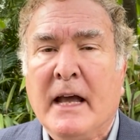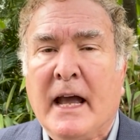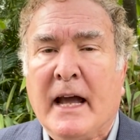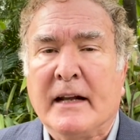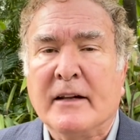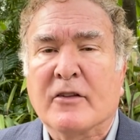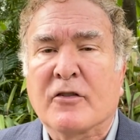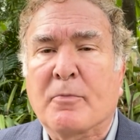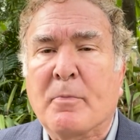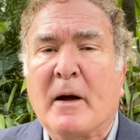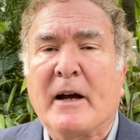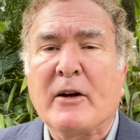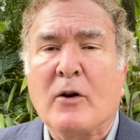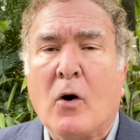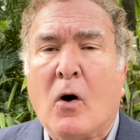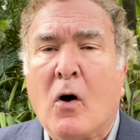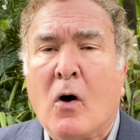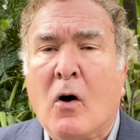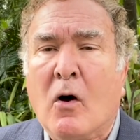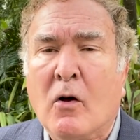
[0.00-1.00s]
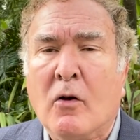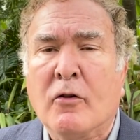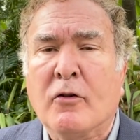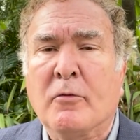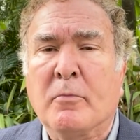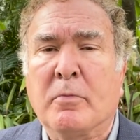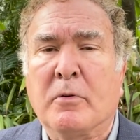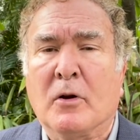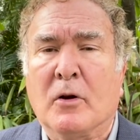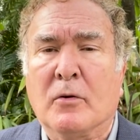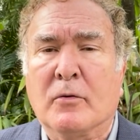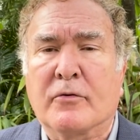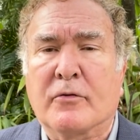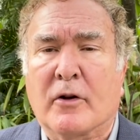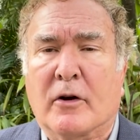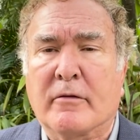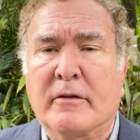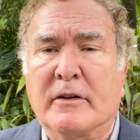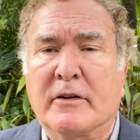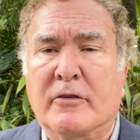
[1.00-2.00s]
And despite all the blows
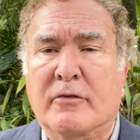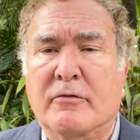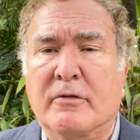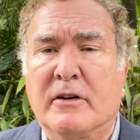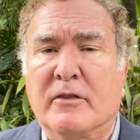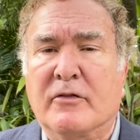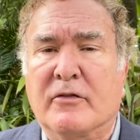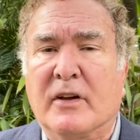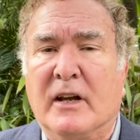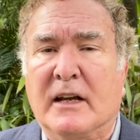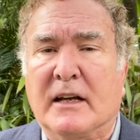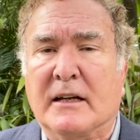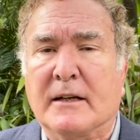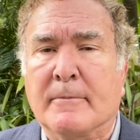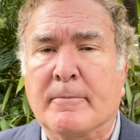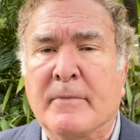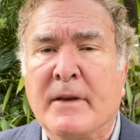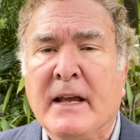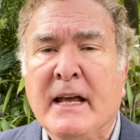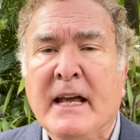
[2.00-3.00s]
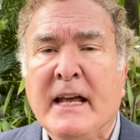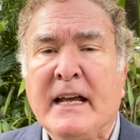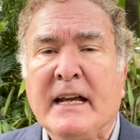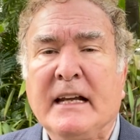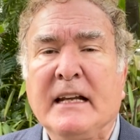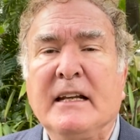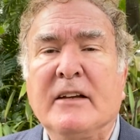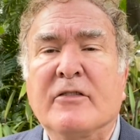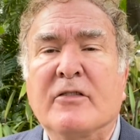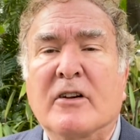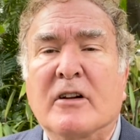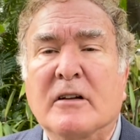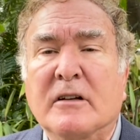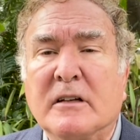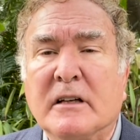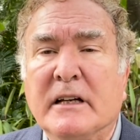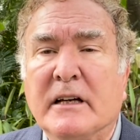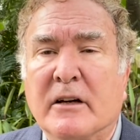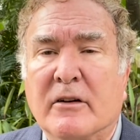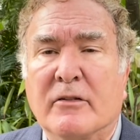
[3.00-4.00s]
our industry has taken, it is
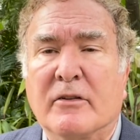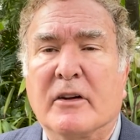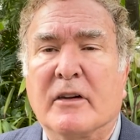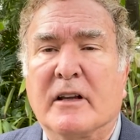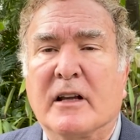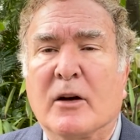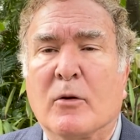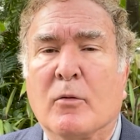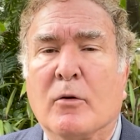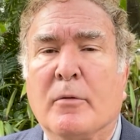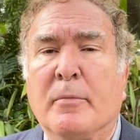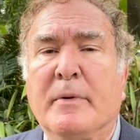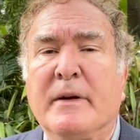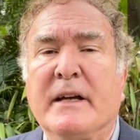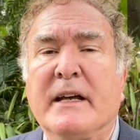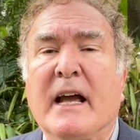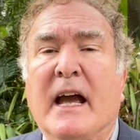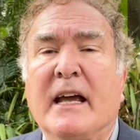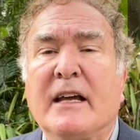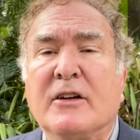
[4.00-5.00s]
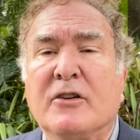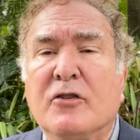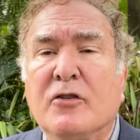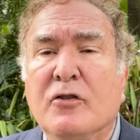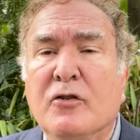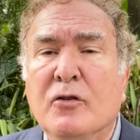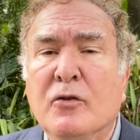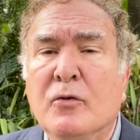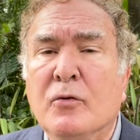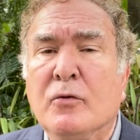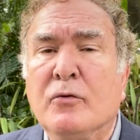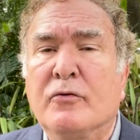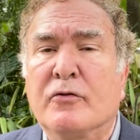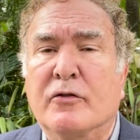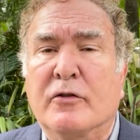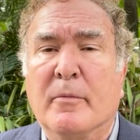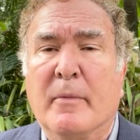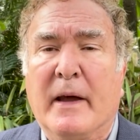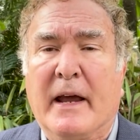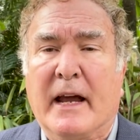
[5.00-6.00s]
clear that there will be a huge
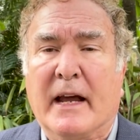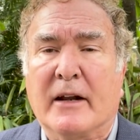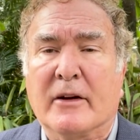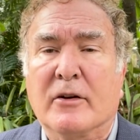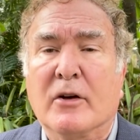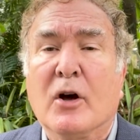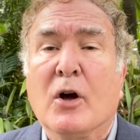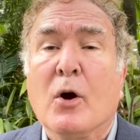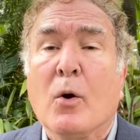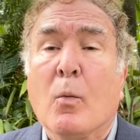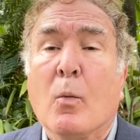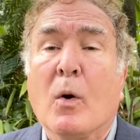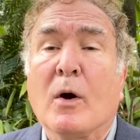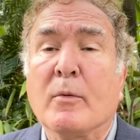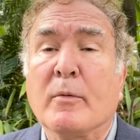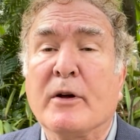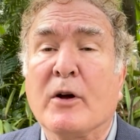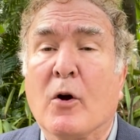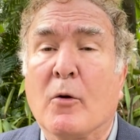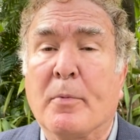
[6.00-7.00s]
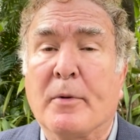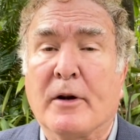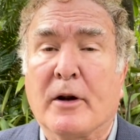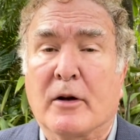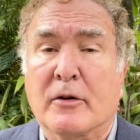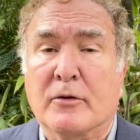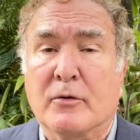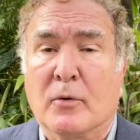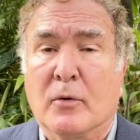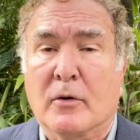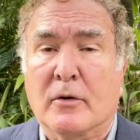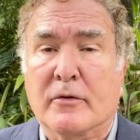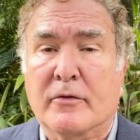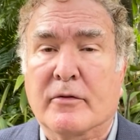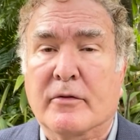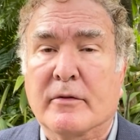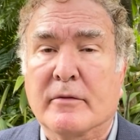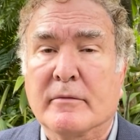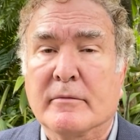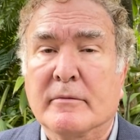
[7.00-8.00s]
demand when we open our
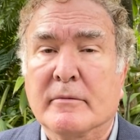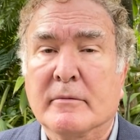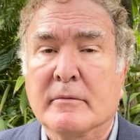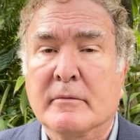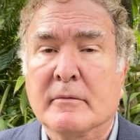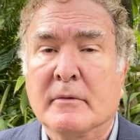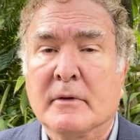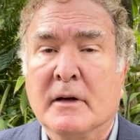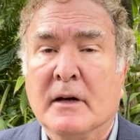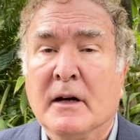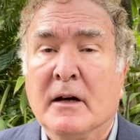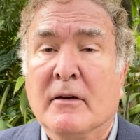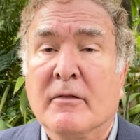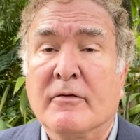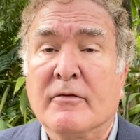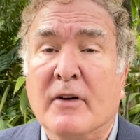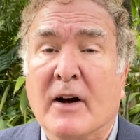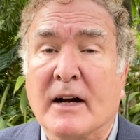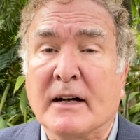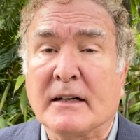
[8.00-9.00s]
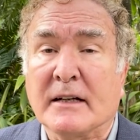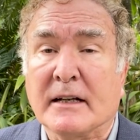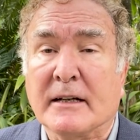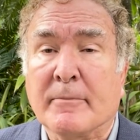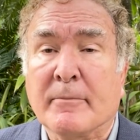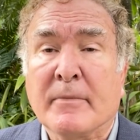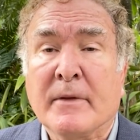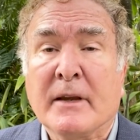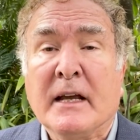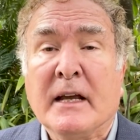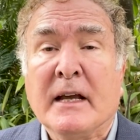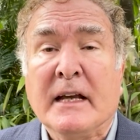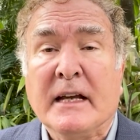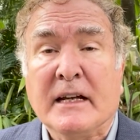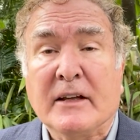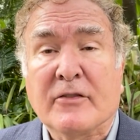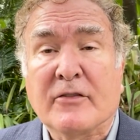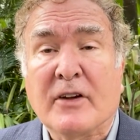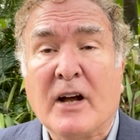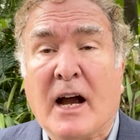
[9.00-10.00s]
doors. Finally,
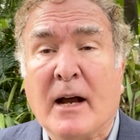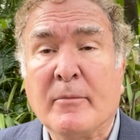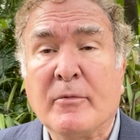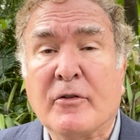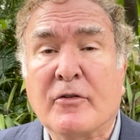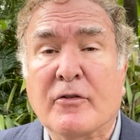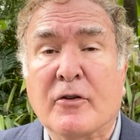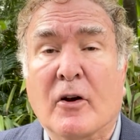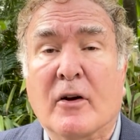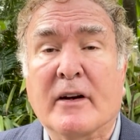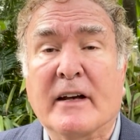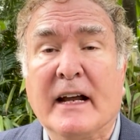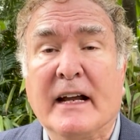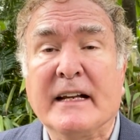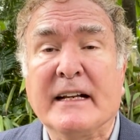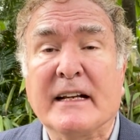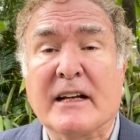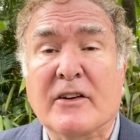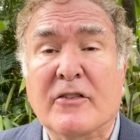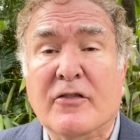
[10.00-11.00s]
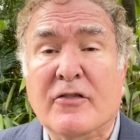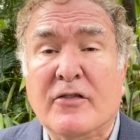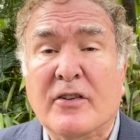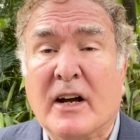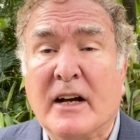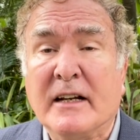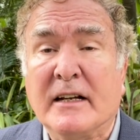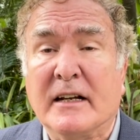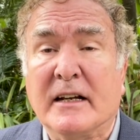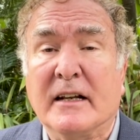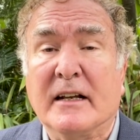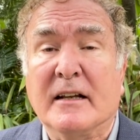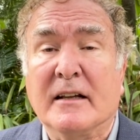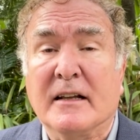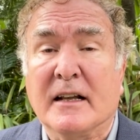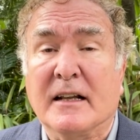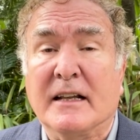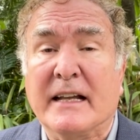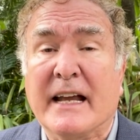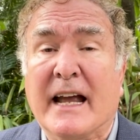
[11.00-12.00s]
it's time to start getting excited
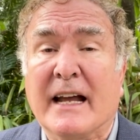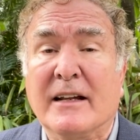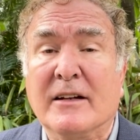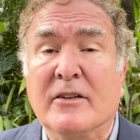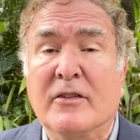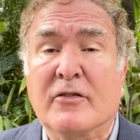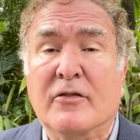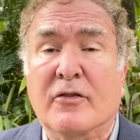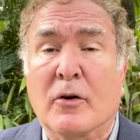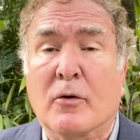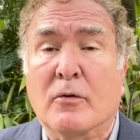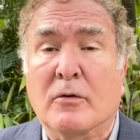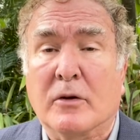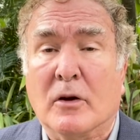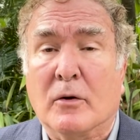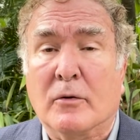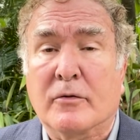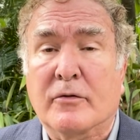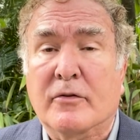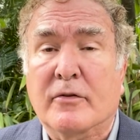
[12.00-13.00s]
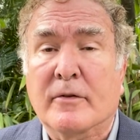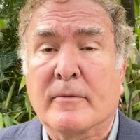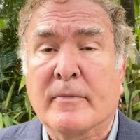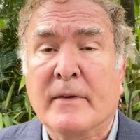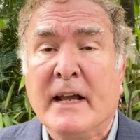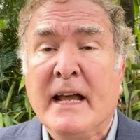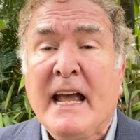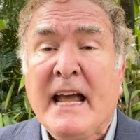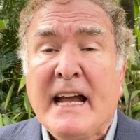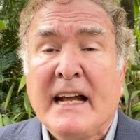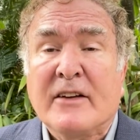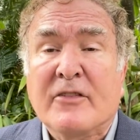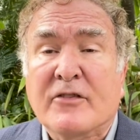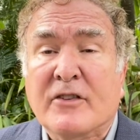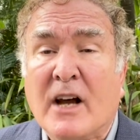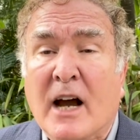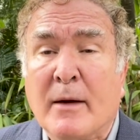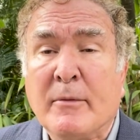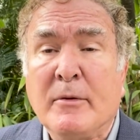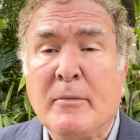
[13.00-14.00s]
that the end is so close. It's
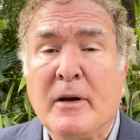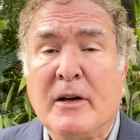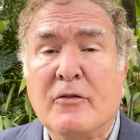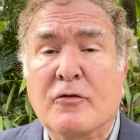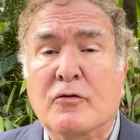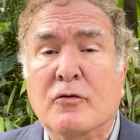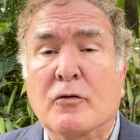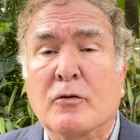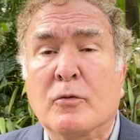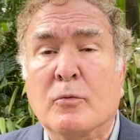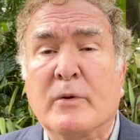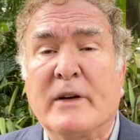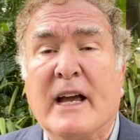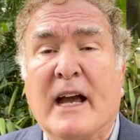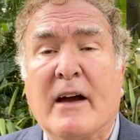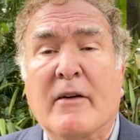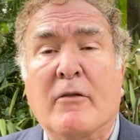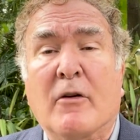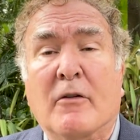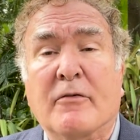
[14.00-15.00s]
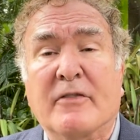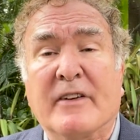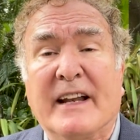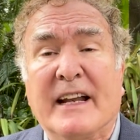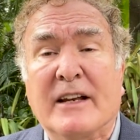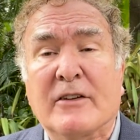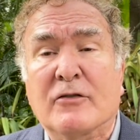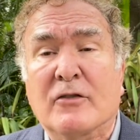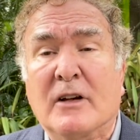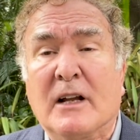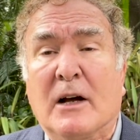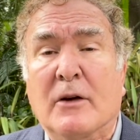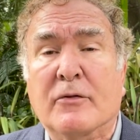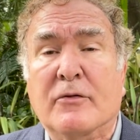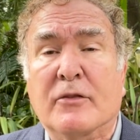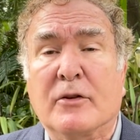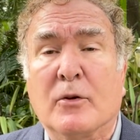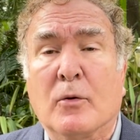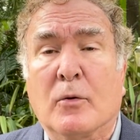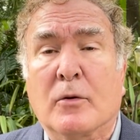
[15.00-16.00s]
time to make sure we have our financial
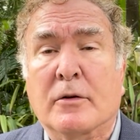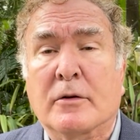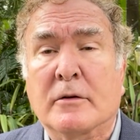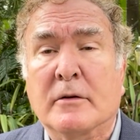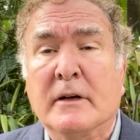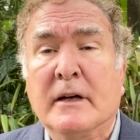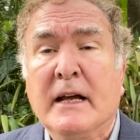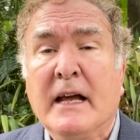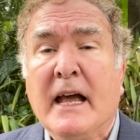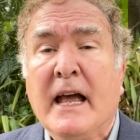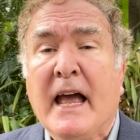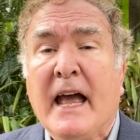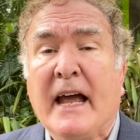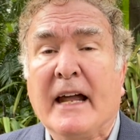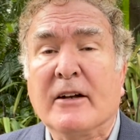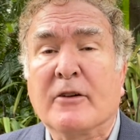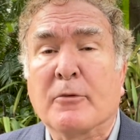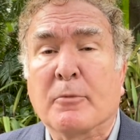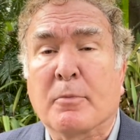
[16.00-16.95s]
house in order and to